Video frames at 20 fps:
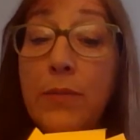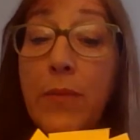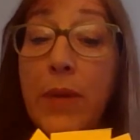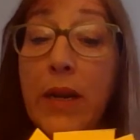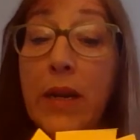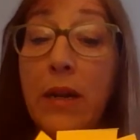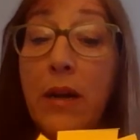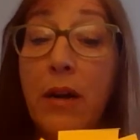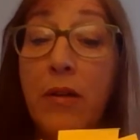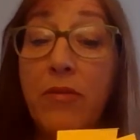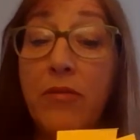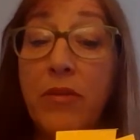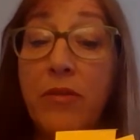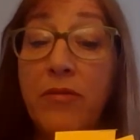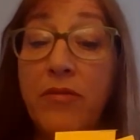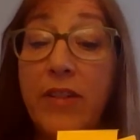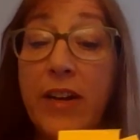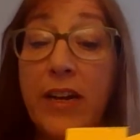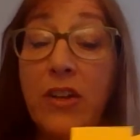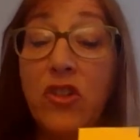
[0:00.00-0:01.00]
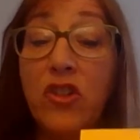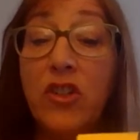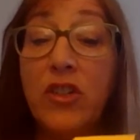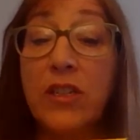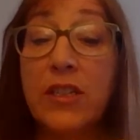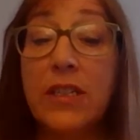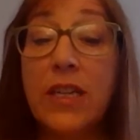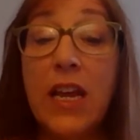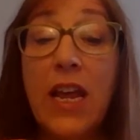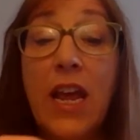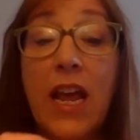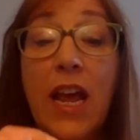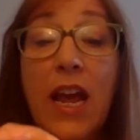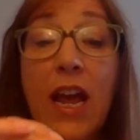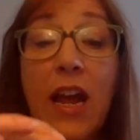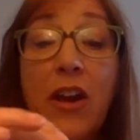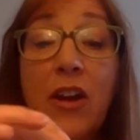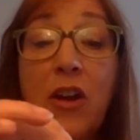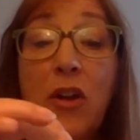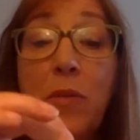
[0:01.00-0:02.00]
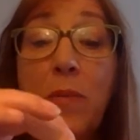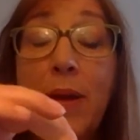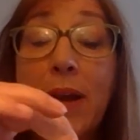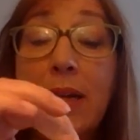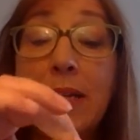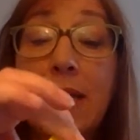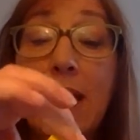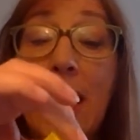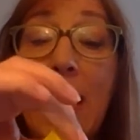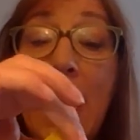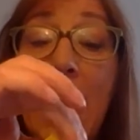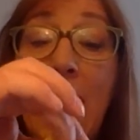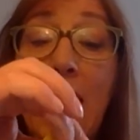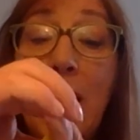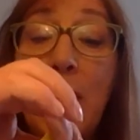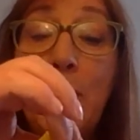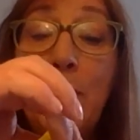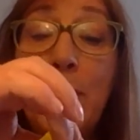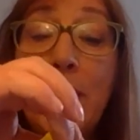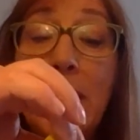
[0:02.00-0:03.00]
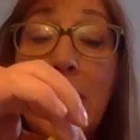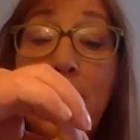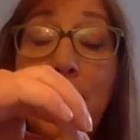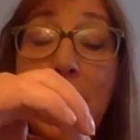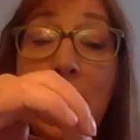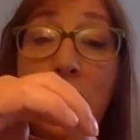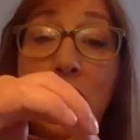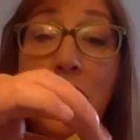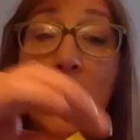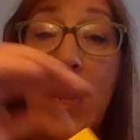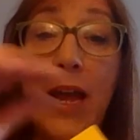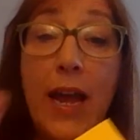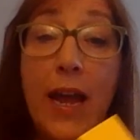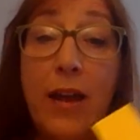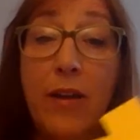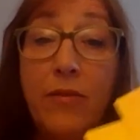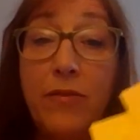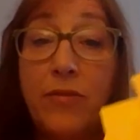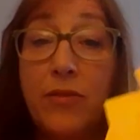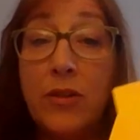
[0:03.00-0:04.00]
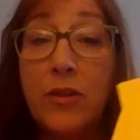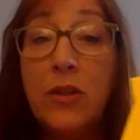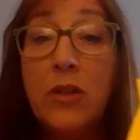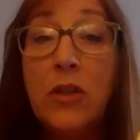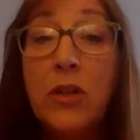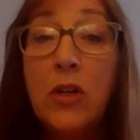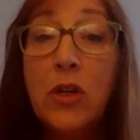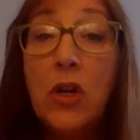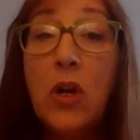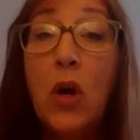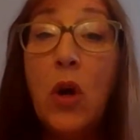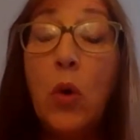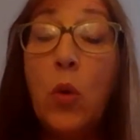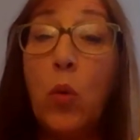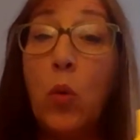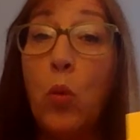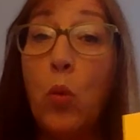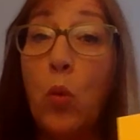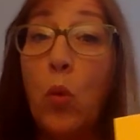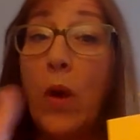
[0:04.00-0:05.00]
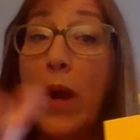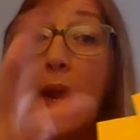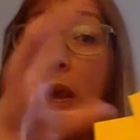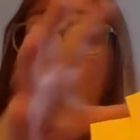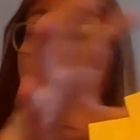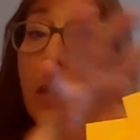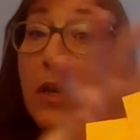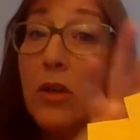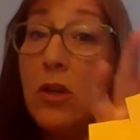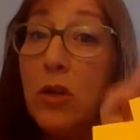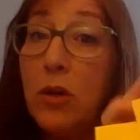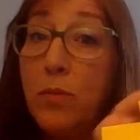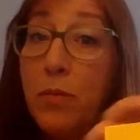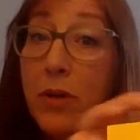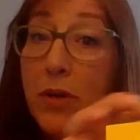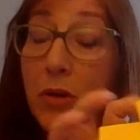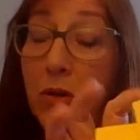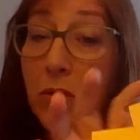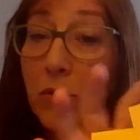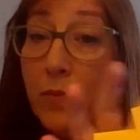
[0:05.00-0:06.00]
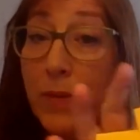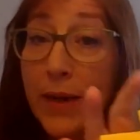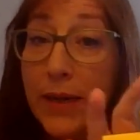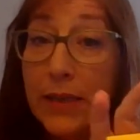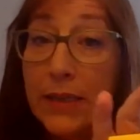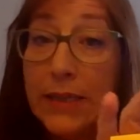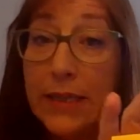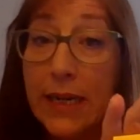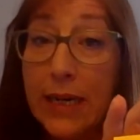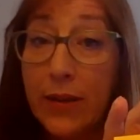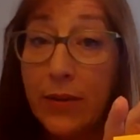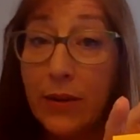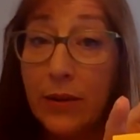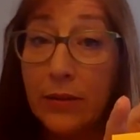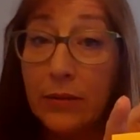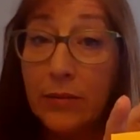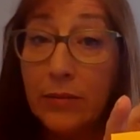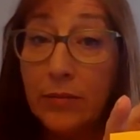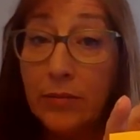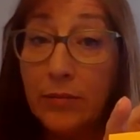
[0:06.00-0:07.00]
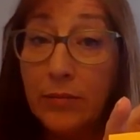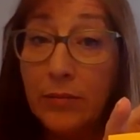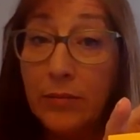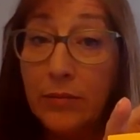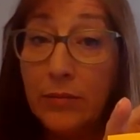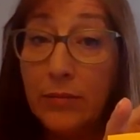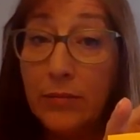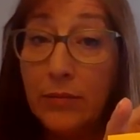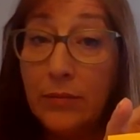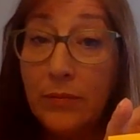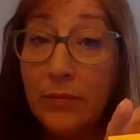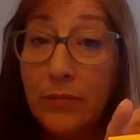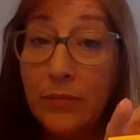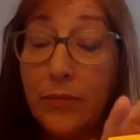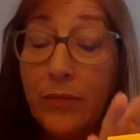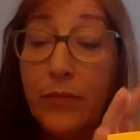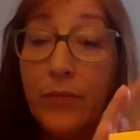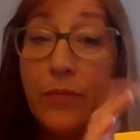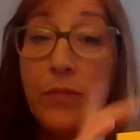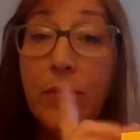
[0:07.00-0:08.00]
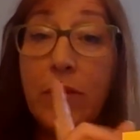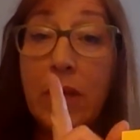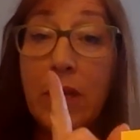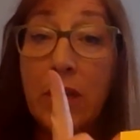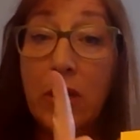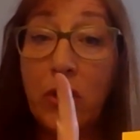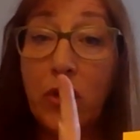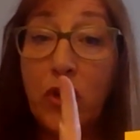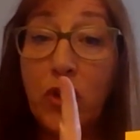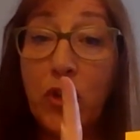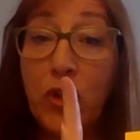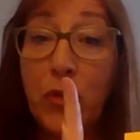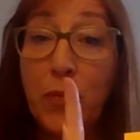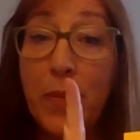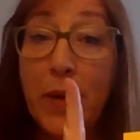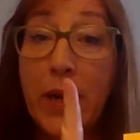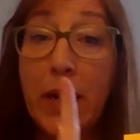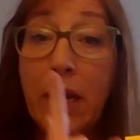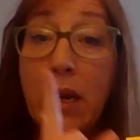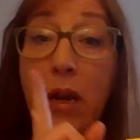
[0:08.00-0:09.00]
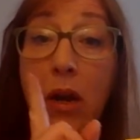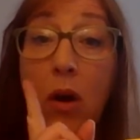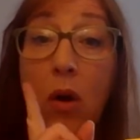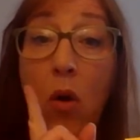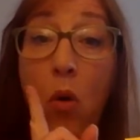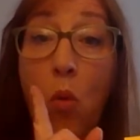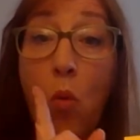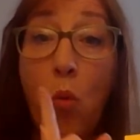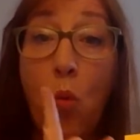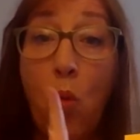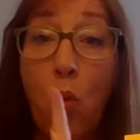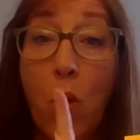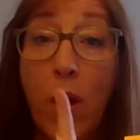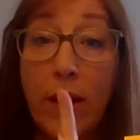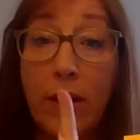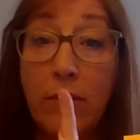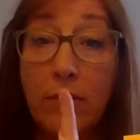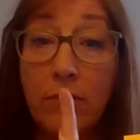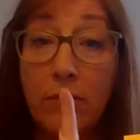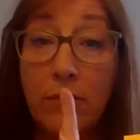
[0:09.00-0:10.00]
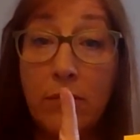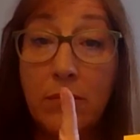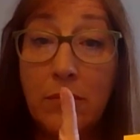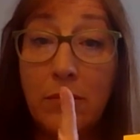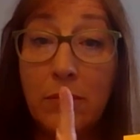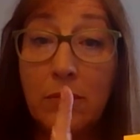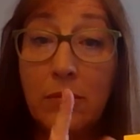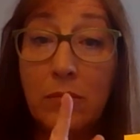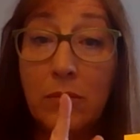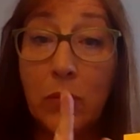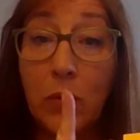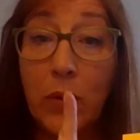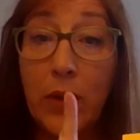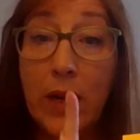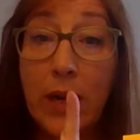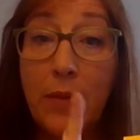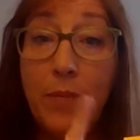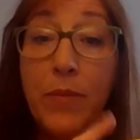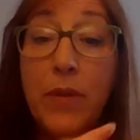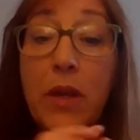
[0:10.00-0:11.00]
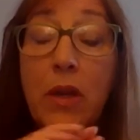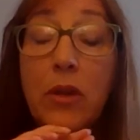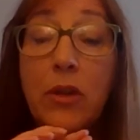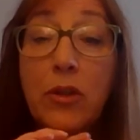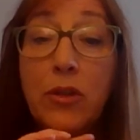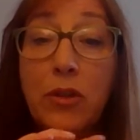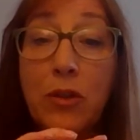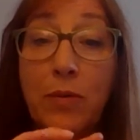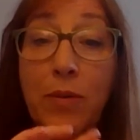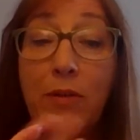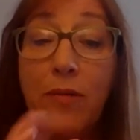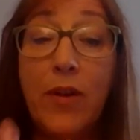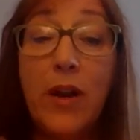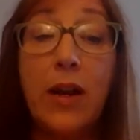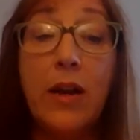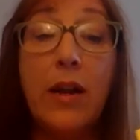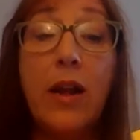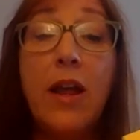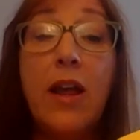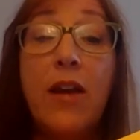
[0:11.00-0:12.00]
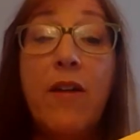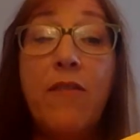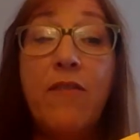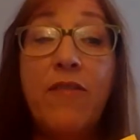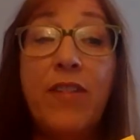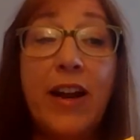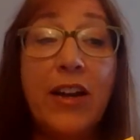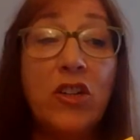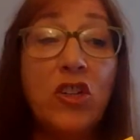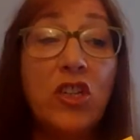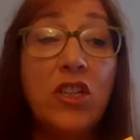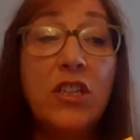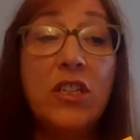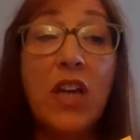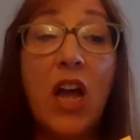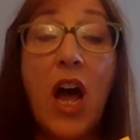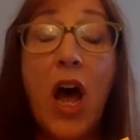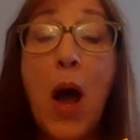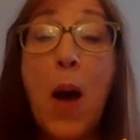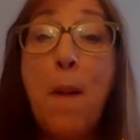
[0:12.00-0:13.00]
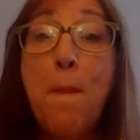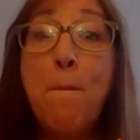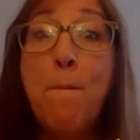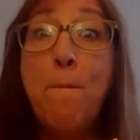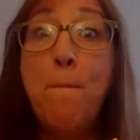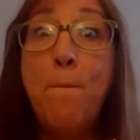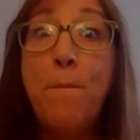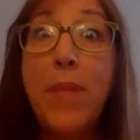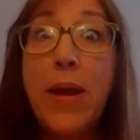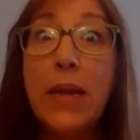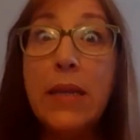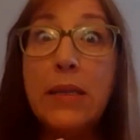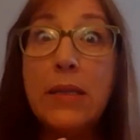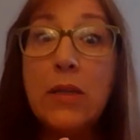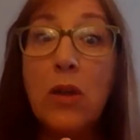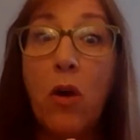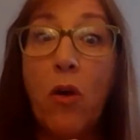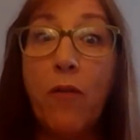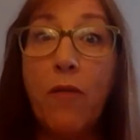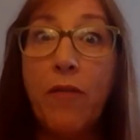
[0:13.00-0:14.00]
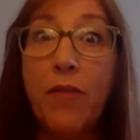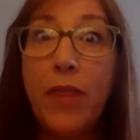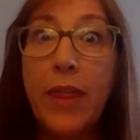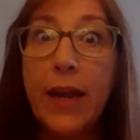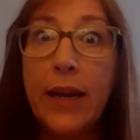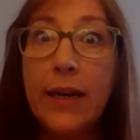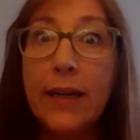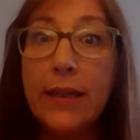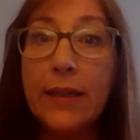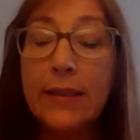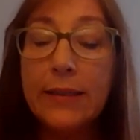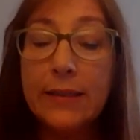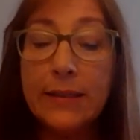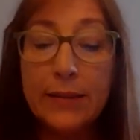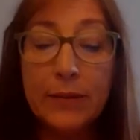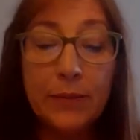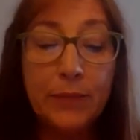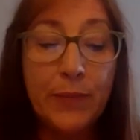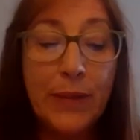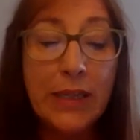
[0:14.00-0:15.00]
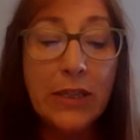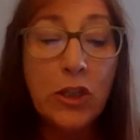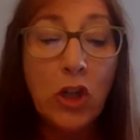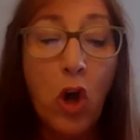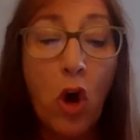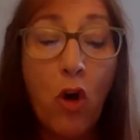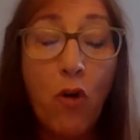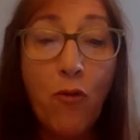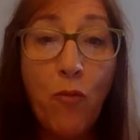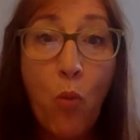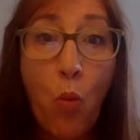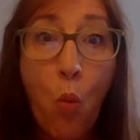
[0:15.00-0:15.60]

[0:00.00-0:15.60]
made up of fractions. And no matter how many bits you have, when you put it all back together, it should make 1. Okay, so we've learned fractions are bits of things, bits of